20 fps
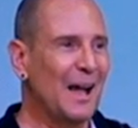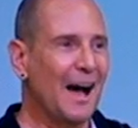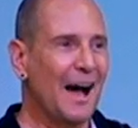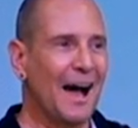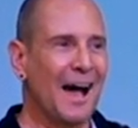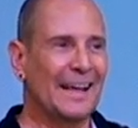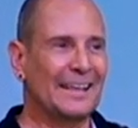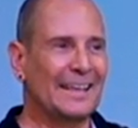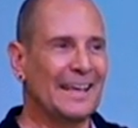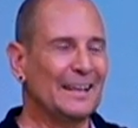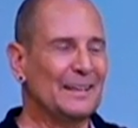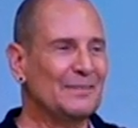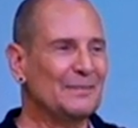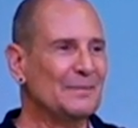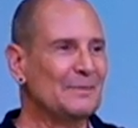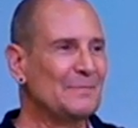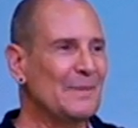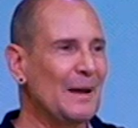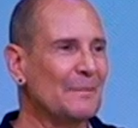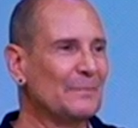I can't even
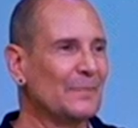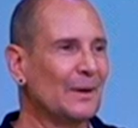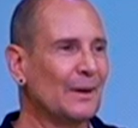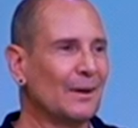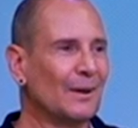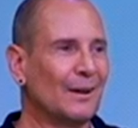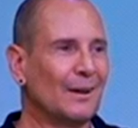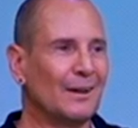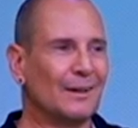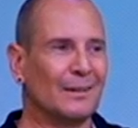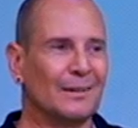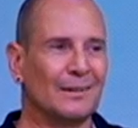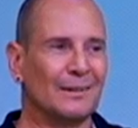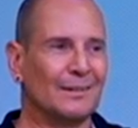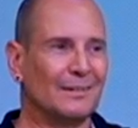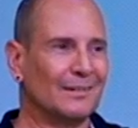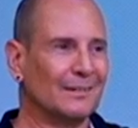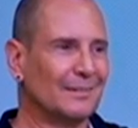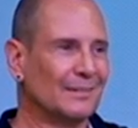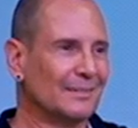remember,
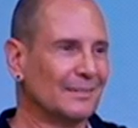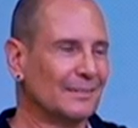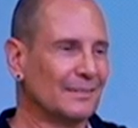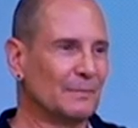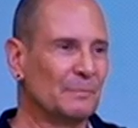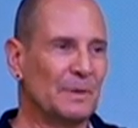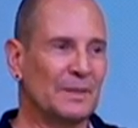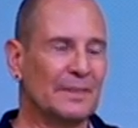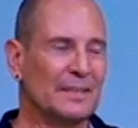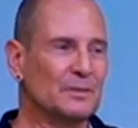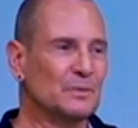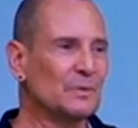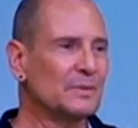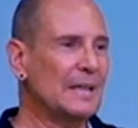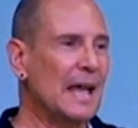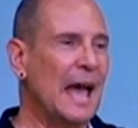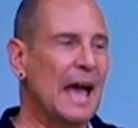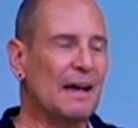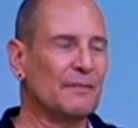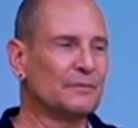but this was
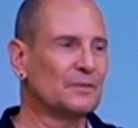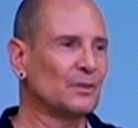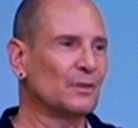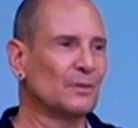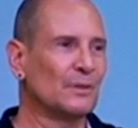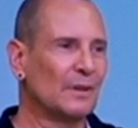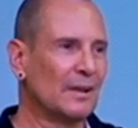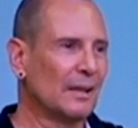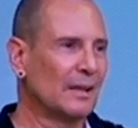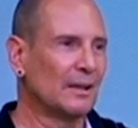after,